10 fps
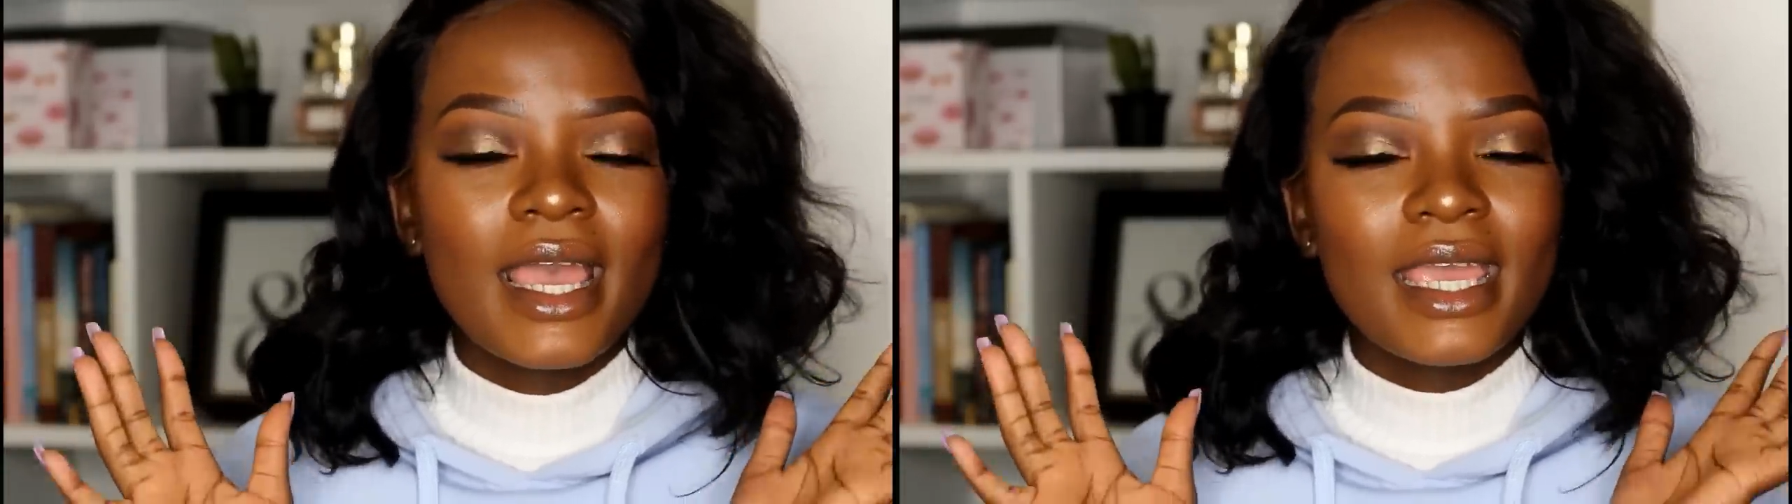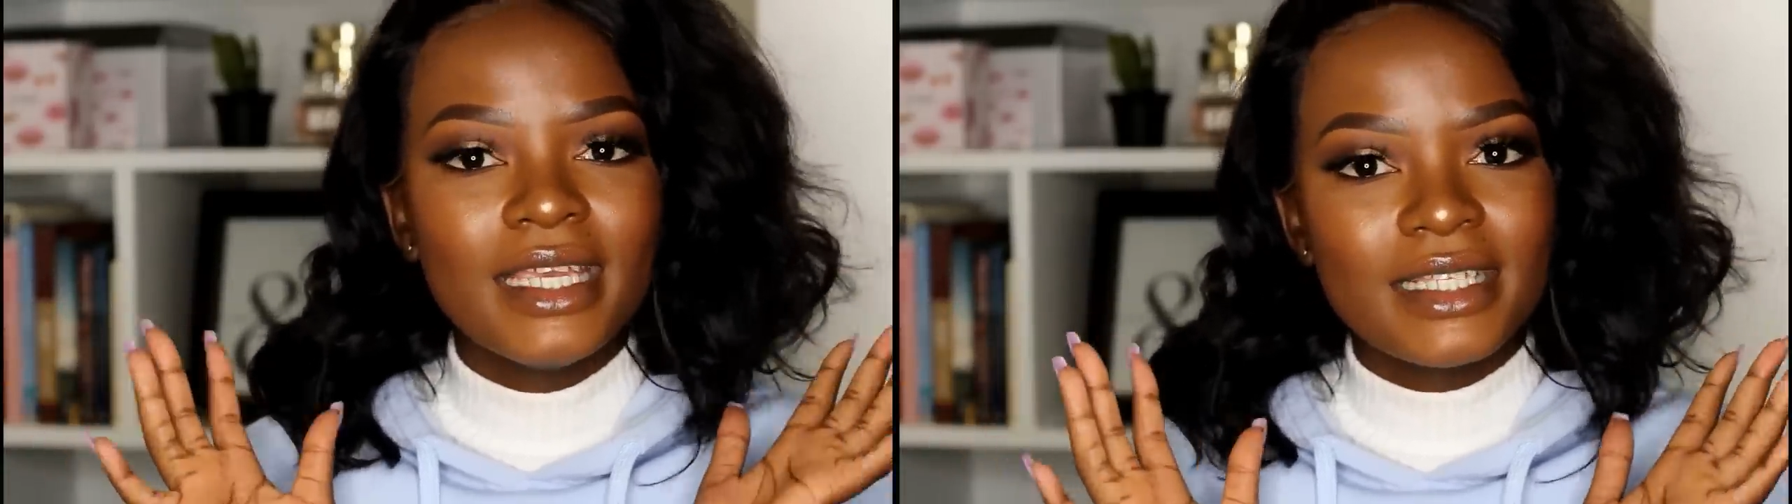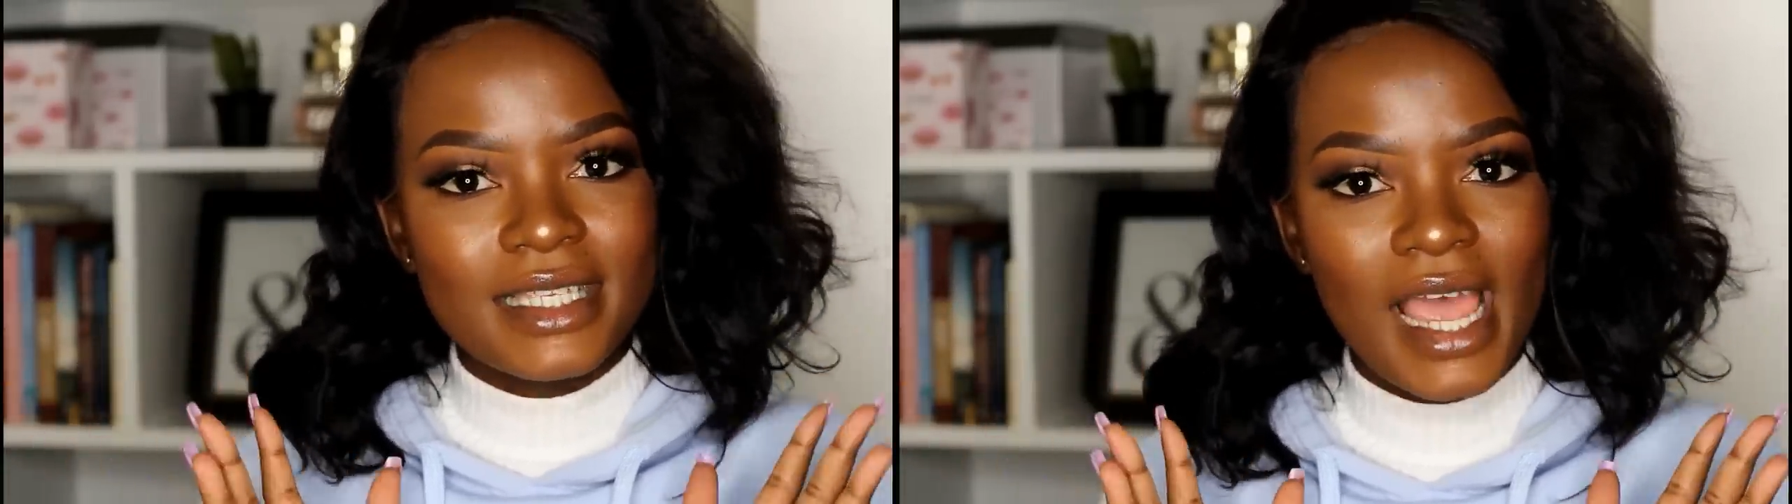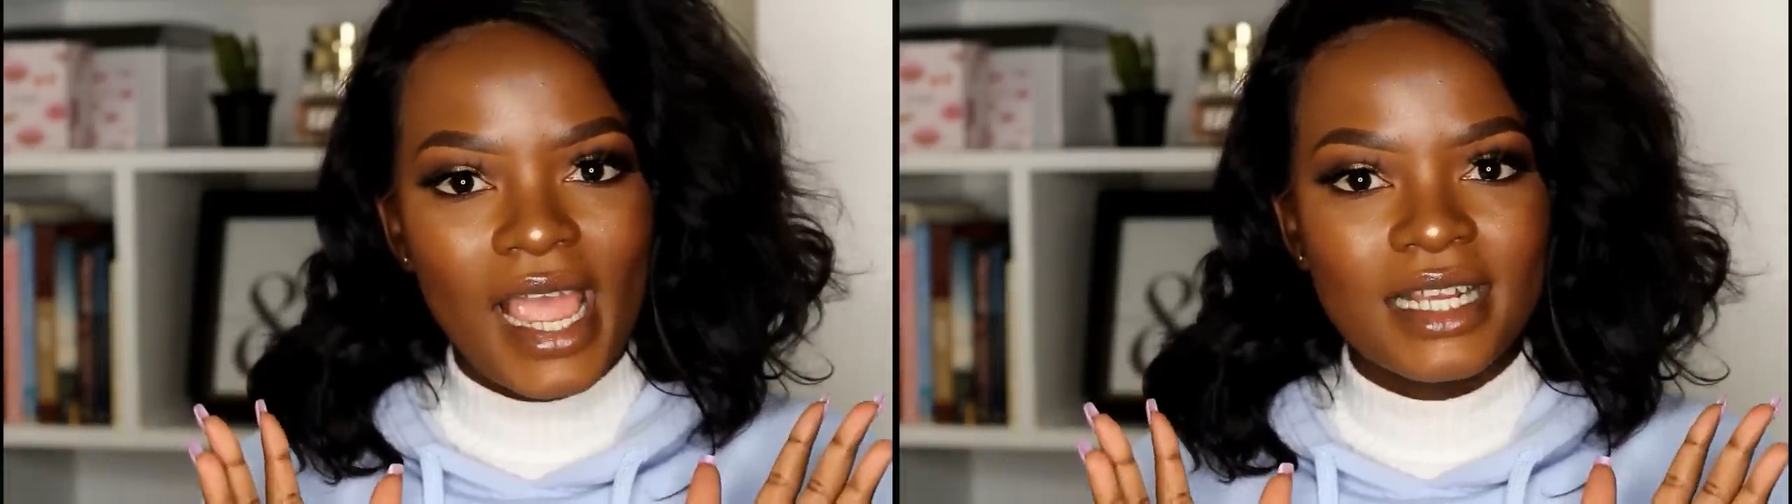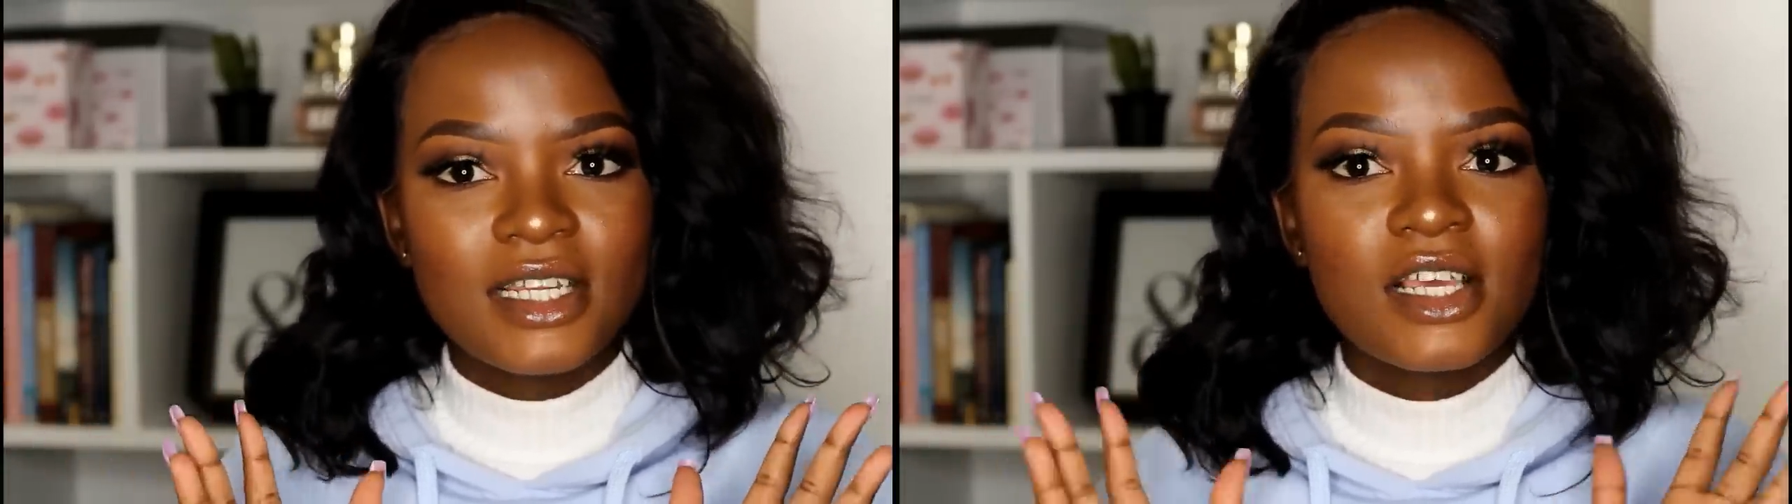
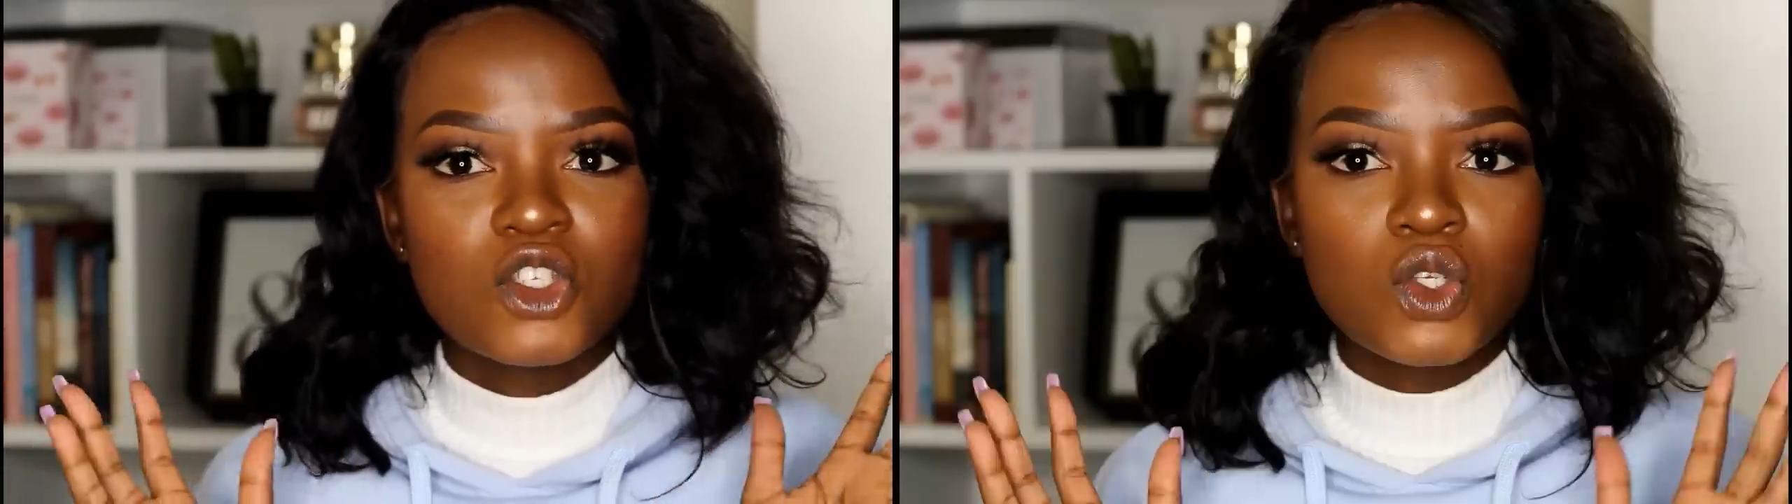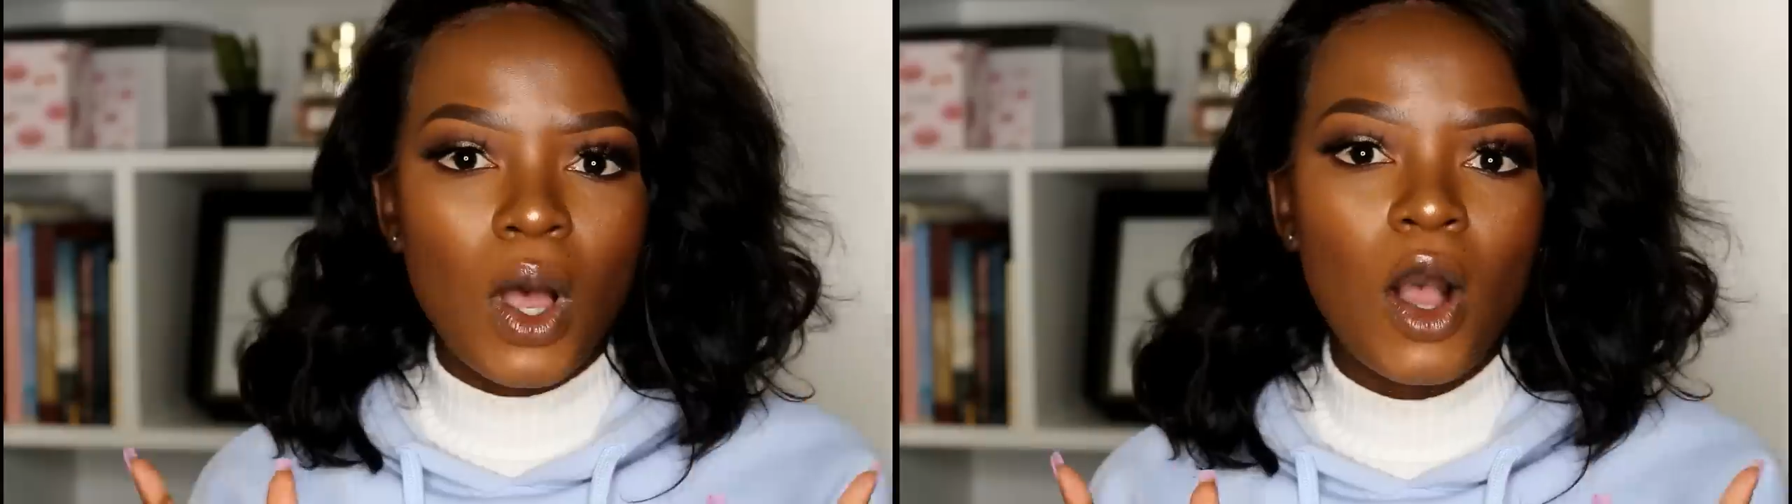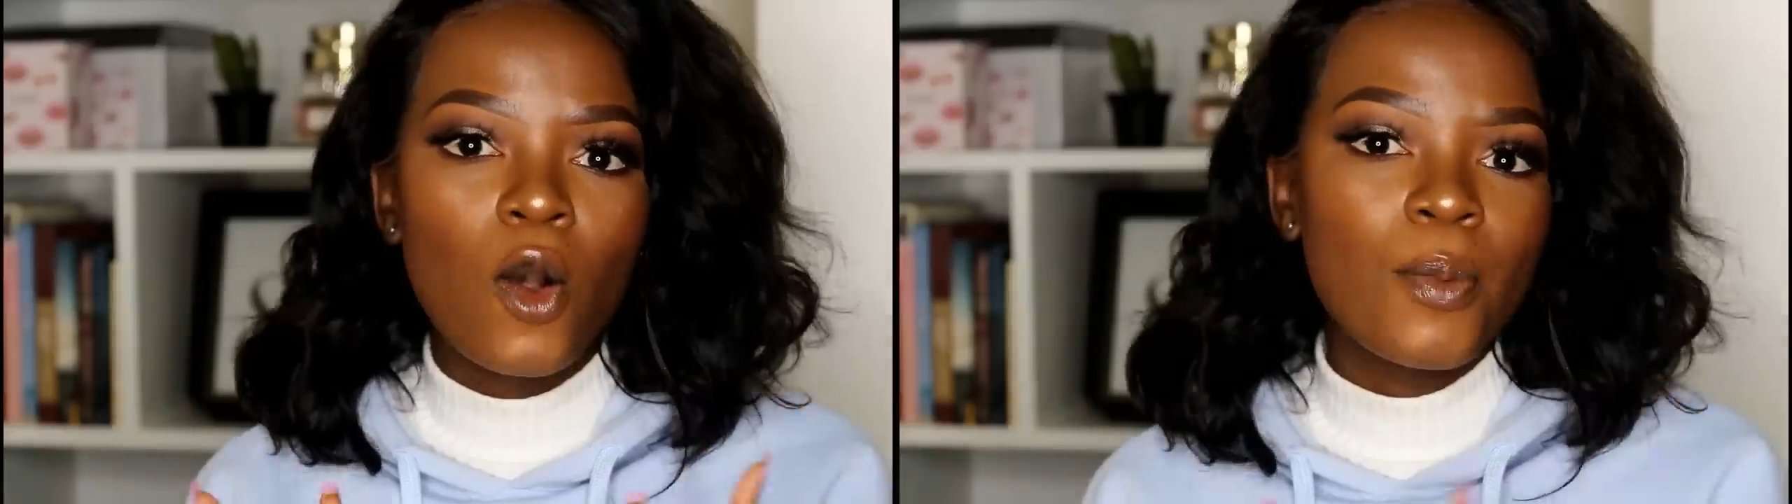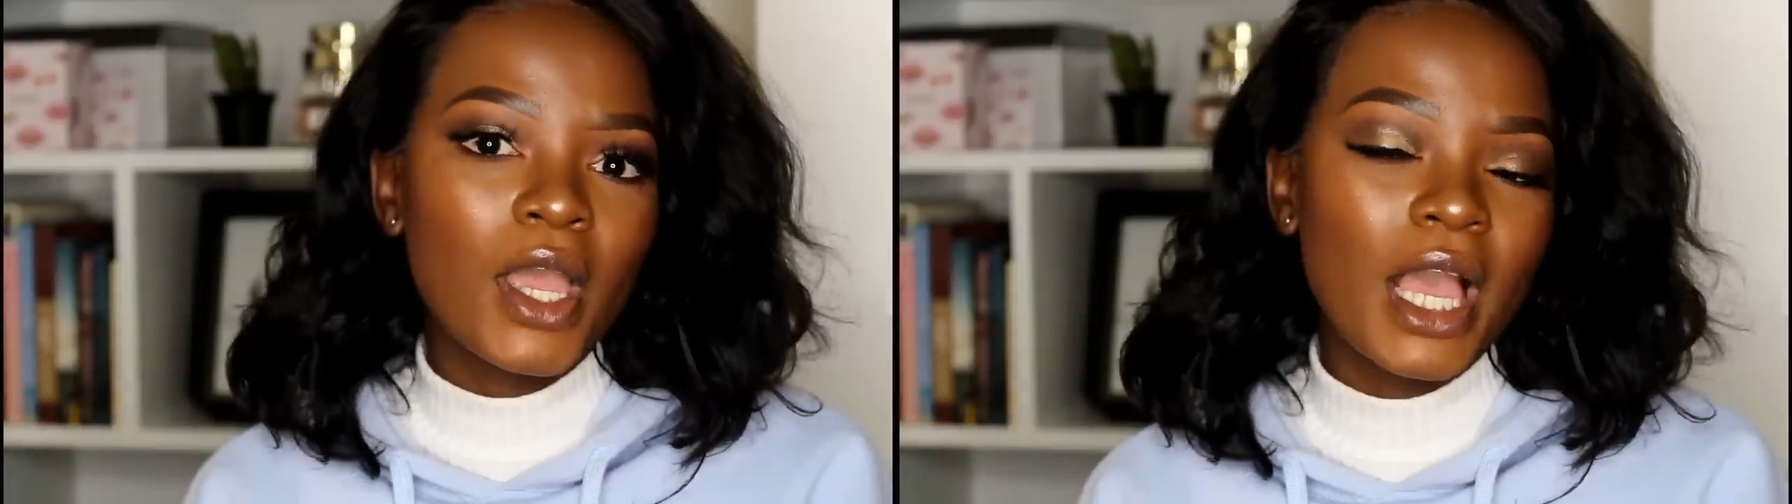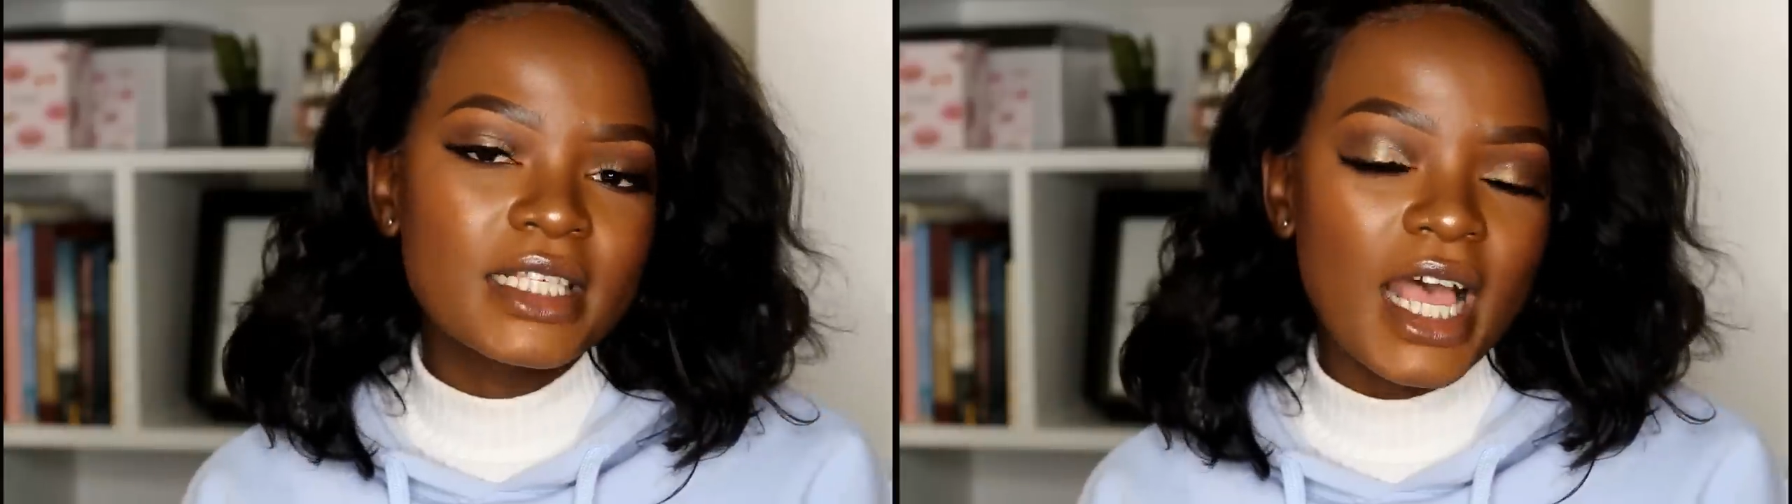intact so i hope you
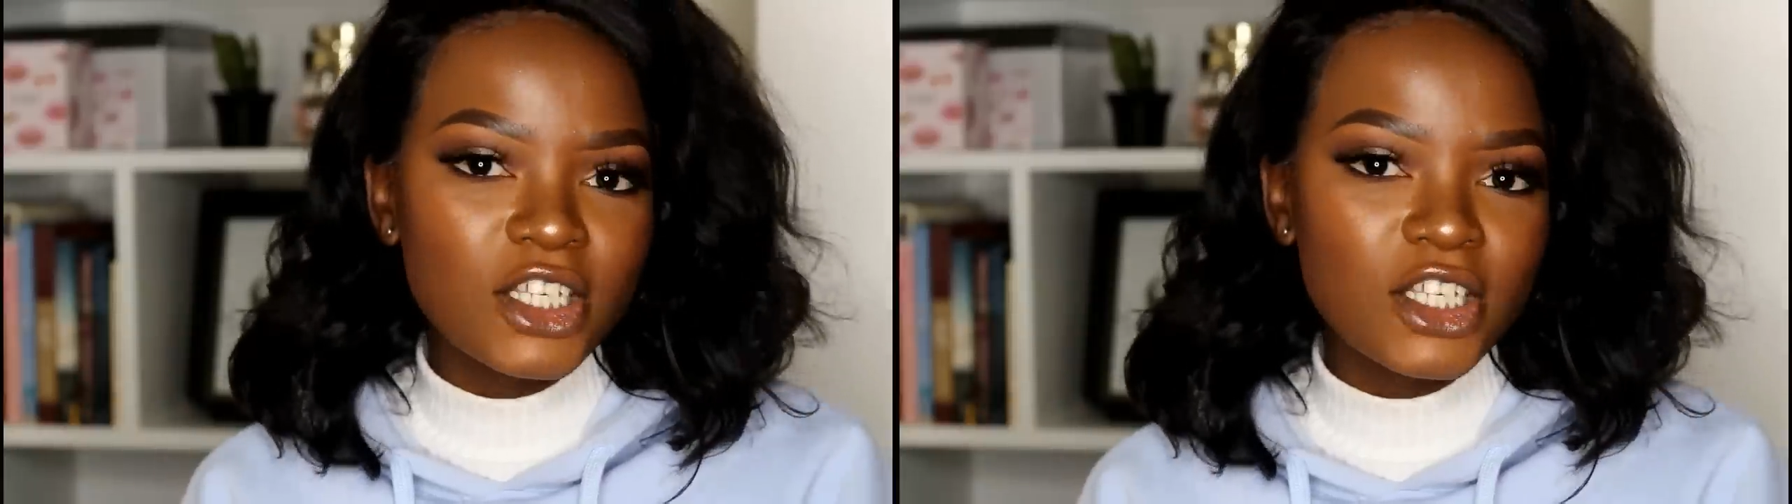guys are